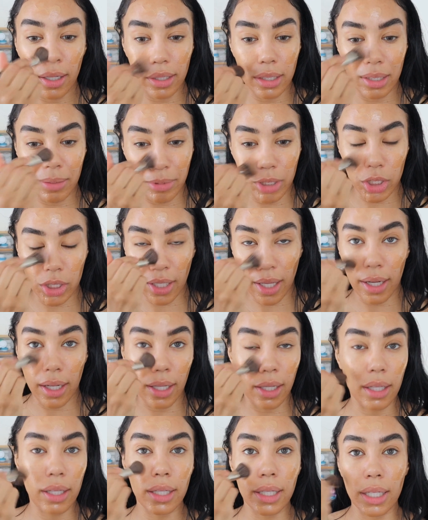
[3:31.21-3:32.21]
it to be just kind
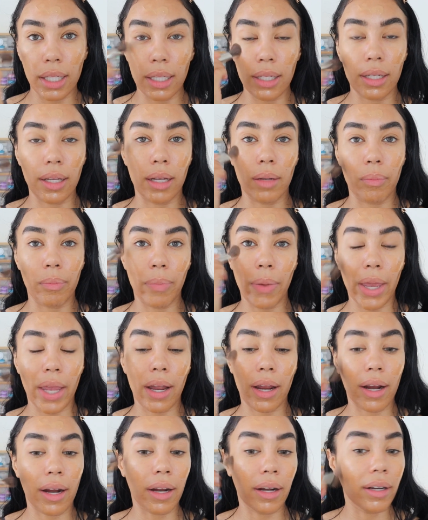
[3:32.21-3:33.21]
of clean and
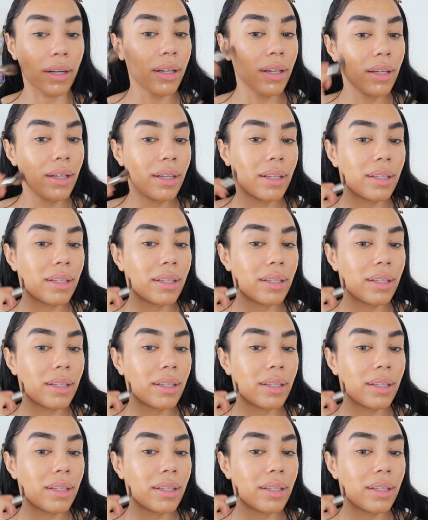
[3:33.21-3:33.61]
bare?